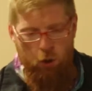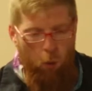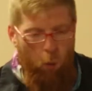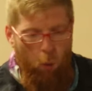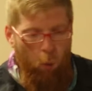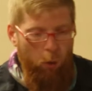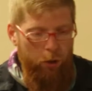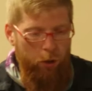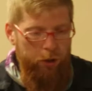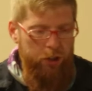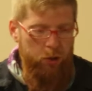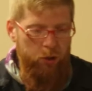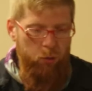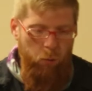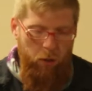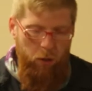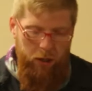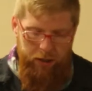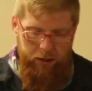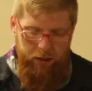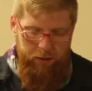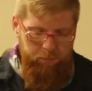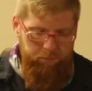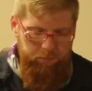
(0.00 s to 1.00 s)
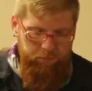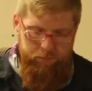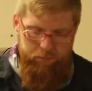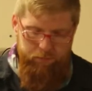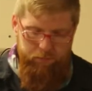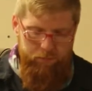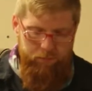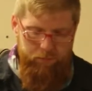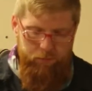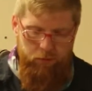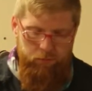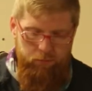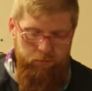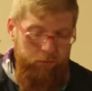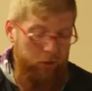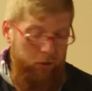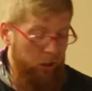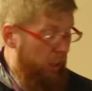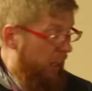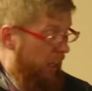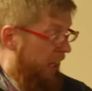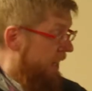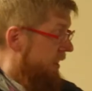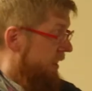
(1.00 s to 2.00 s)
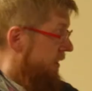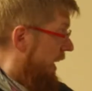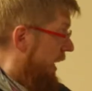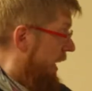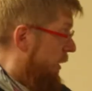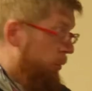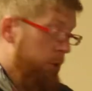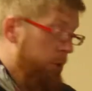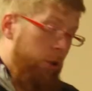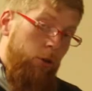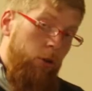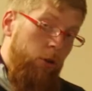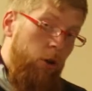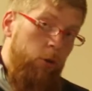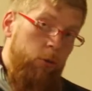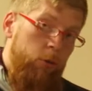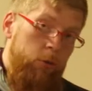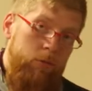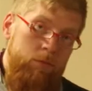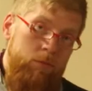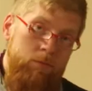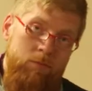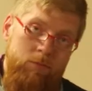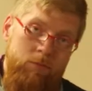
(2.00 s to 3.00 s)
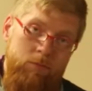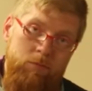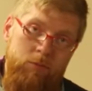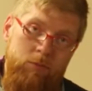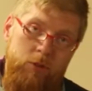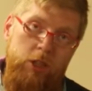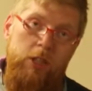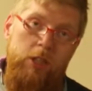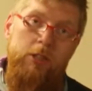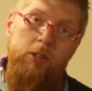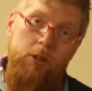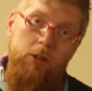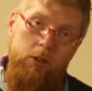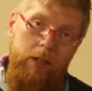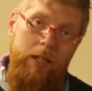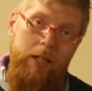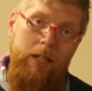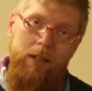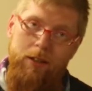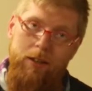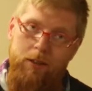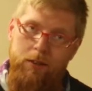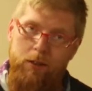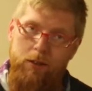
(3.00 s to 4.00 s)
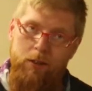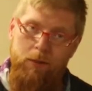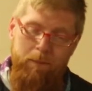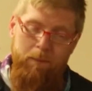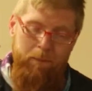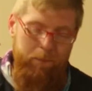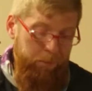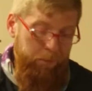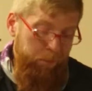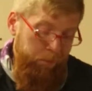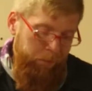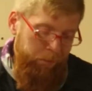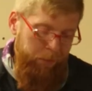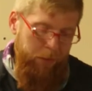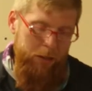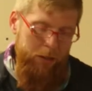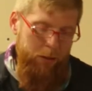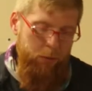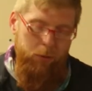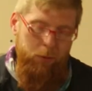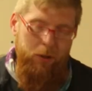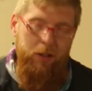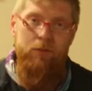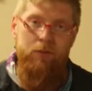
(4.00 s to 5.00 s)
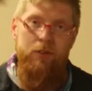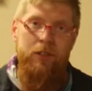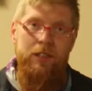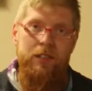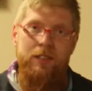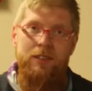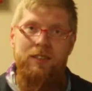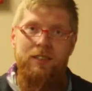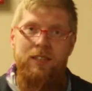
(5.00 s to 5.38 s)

Or do you want to lay out your own chisel in? Whatever it is